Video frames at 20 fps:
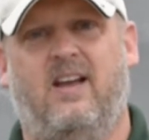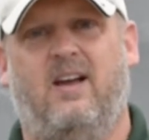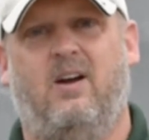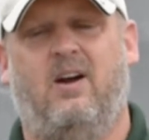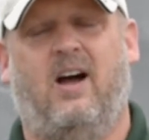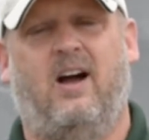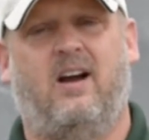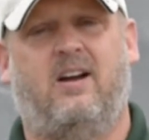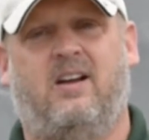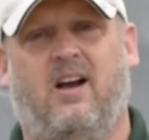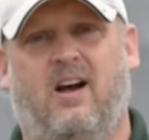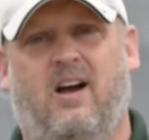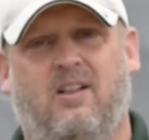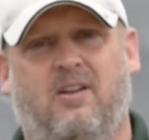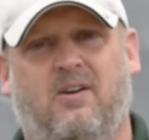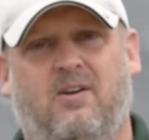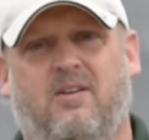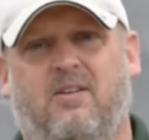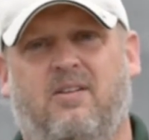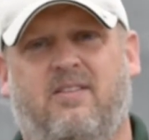uh,
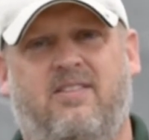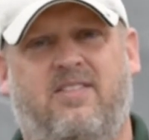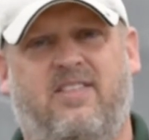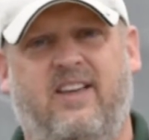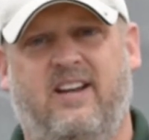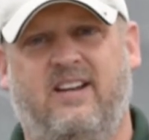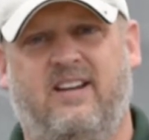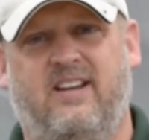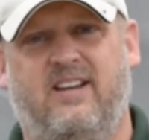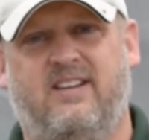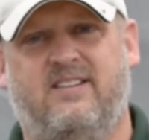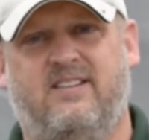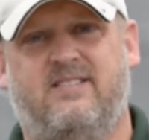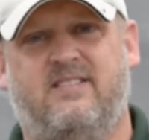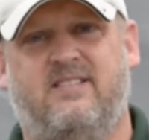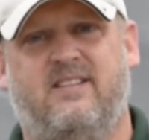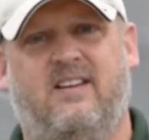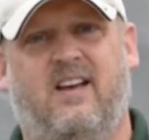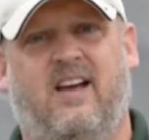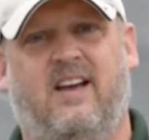color,
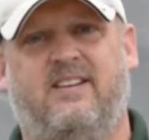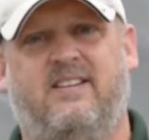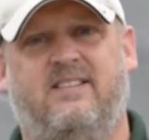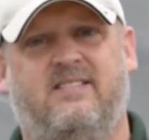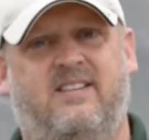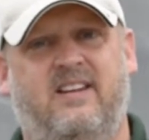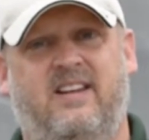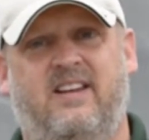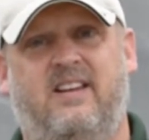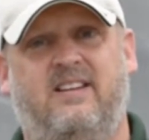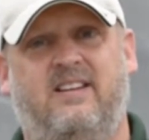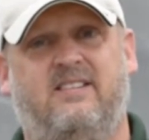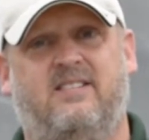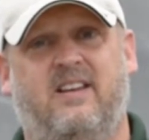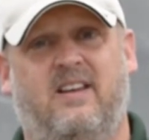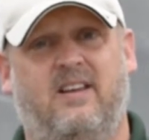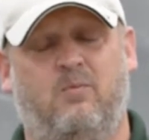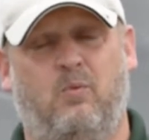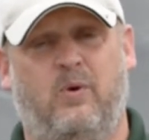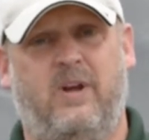thickness, uh, disease,
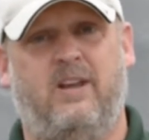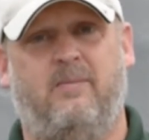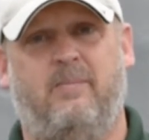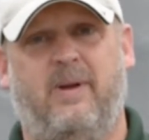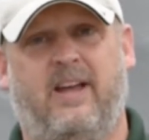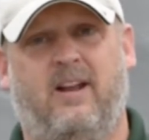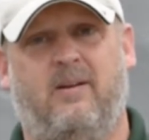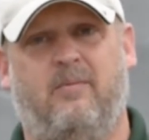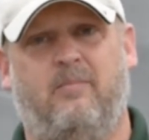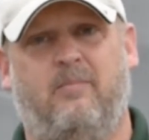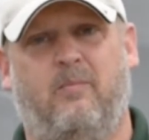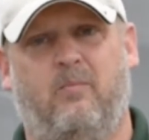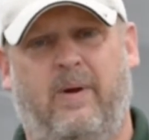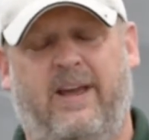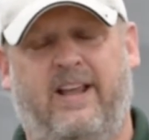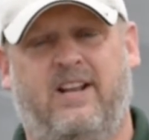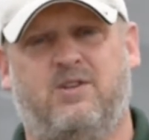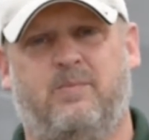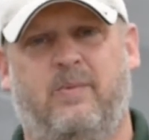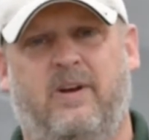and weed ma
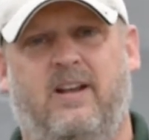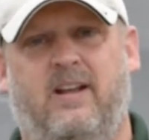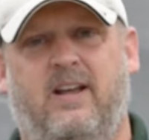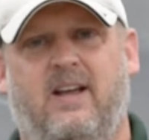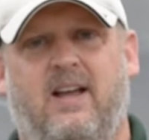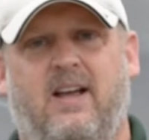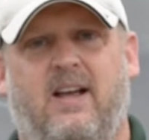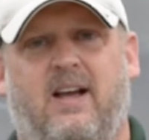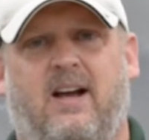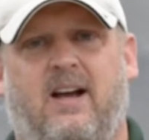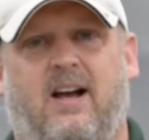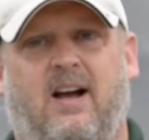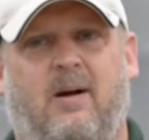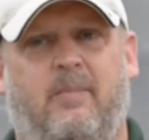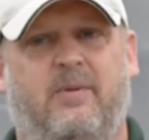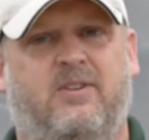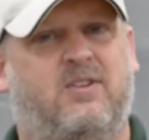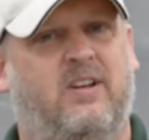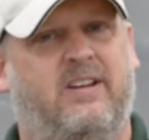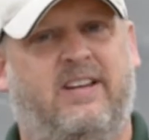management.
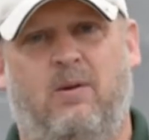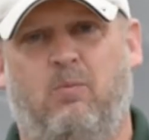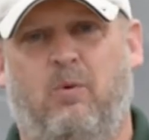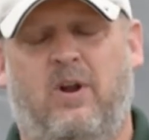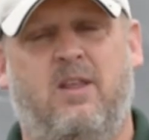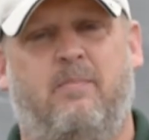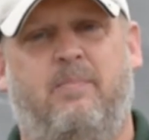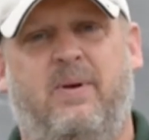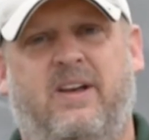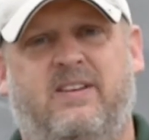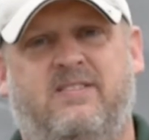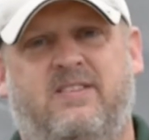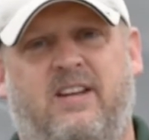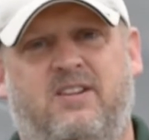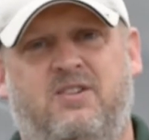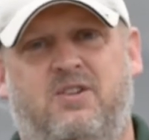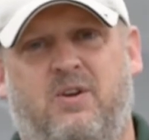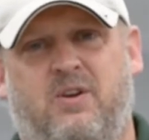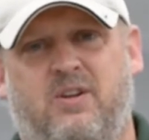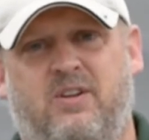Um, it's again one of the best
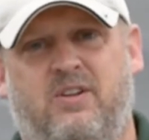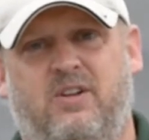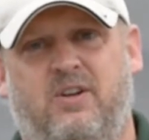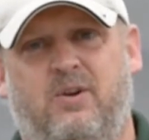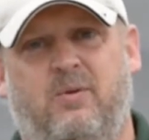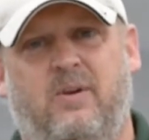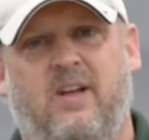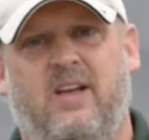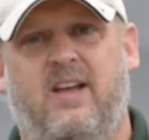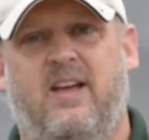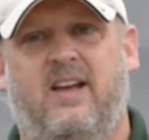things you can do.